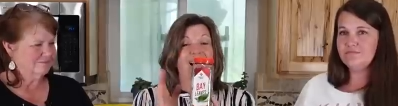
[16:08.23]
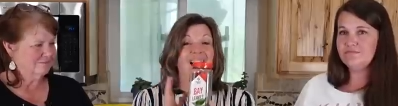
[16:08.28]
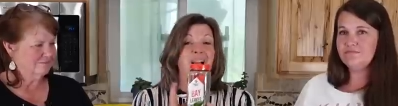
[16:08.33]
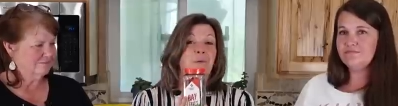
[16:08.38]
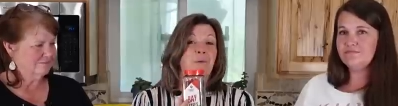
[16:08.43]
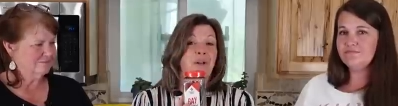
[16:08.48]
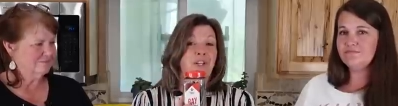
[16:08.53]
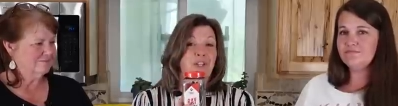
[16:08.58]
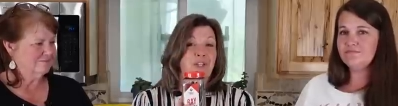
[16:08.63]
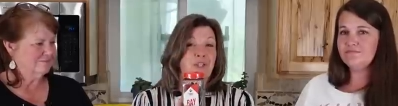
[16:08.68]

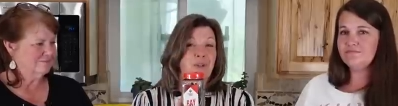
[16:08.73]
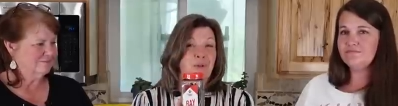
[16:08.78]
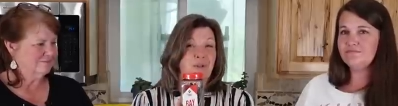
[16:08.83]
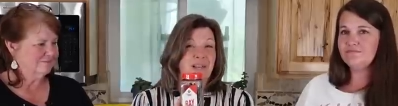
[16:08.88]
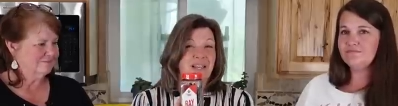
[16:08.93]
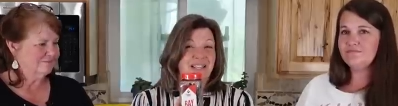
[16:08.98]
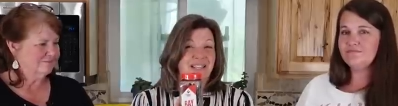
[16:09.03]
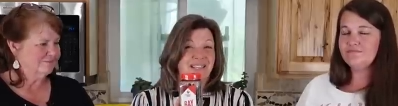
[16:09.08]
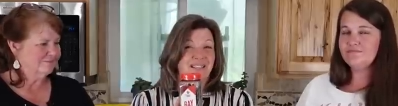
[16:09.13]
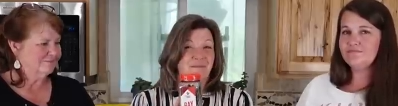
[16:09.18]
Speaker 1: I wouldn't do
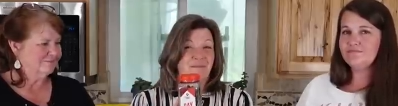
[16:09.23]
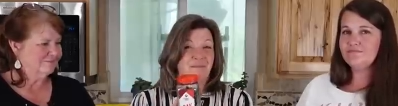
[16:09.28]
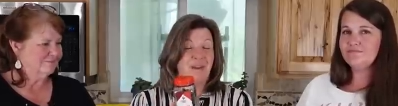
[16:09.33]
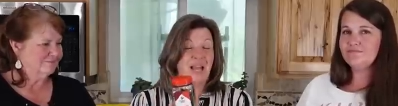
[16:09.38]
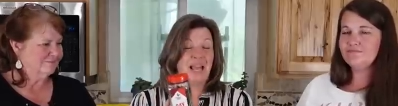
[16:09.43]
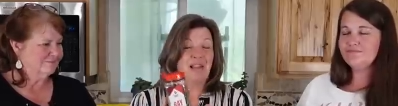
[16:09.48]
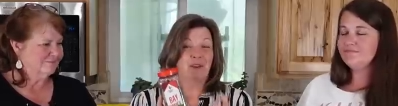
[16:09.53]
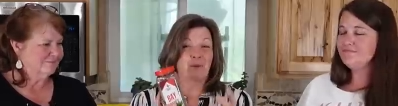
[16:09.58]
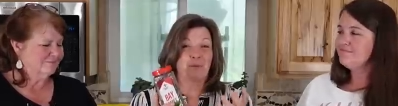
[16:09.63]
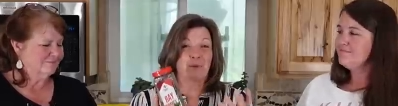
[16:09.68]
this.
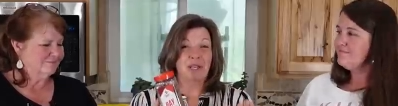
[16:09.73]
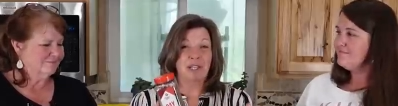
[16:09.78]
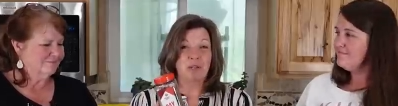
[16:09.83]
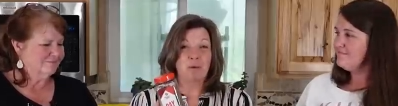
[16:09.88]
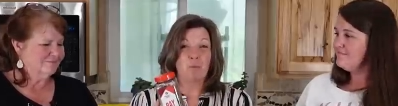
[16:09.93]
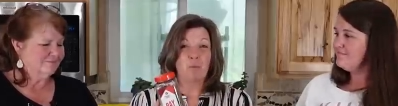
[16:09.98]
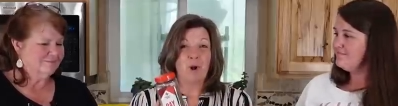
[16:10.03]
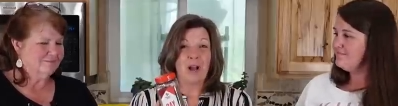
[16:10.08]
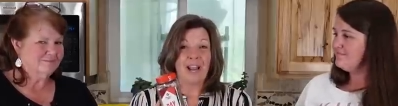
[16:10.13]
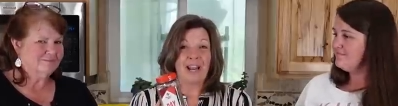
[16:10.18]
And the
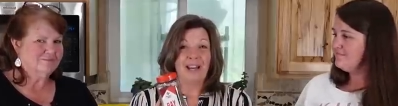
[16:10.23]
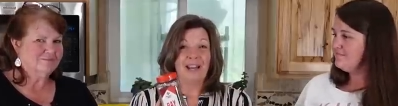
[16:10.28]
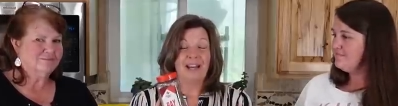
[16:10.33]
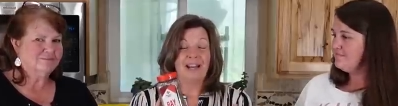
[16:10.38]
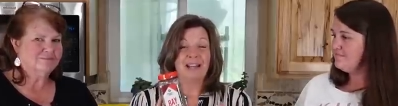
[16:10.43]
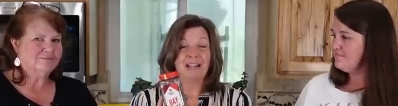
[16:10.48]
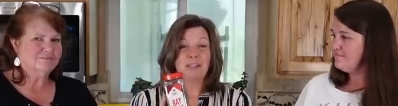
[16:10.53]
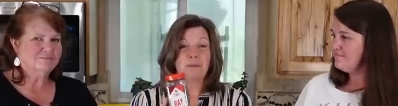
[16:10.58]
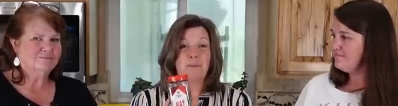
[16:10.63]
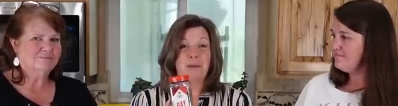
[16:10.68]
reason why
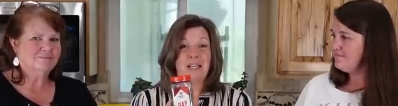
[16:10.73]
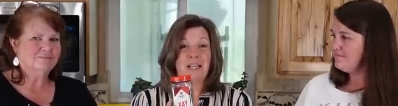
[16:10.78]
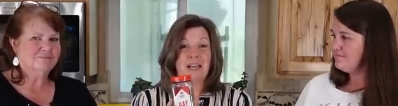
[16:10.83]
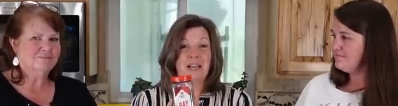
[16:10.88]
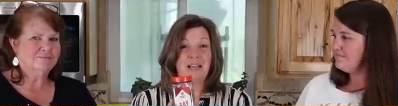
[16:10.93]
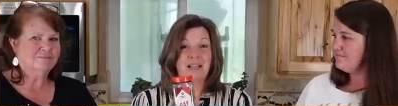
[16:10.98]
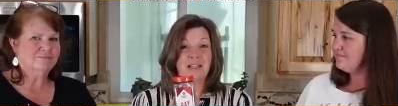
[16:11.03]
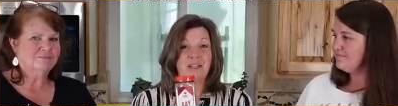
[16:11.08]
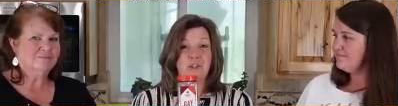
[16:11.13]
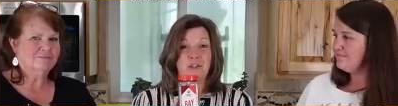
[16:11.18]
is
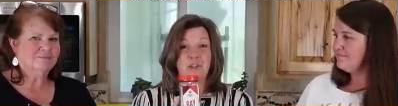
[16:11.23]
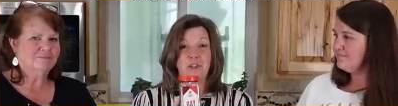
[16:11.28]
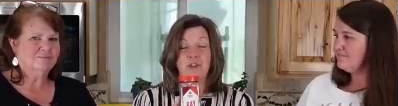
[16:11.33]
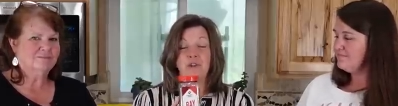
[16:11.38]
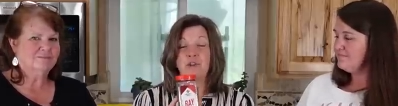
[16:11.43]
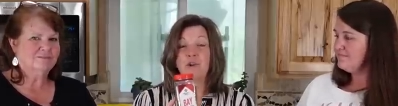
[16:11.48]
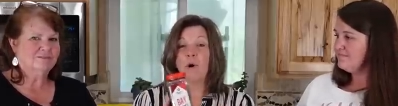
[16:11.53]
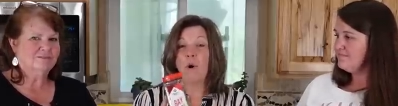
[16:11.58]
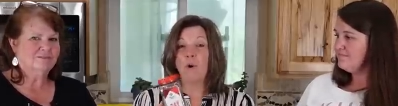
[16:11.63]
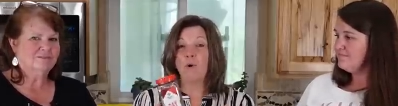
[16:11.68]
because there's
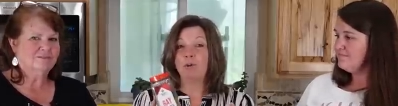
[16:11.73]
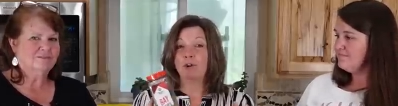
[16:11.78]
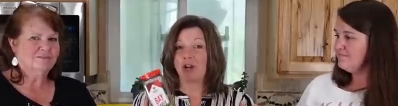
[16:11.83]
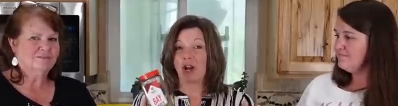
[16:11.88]
no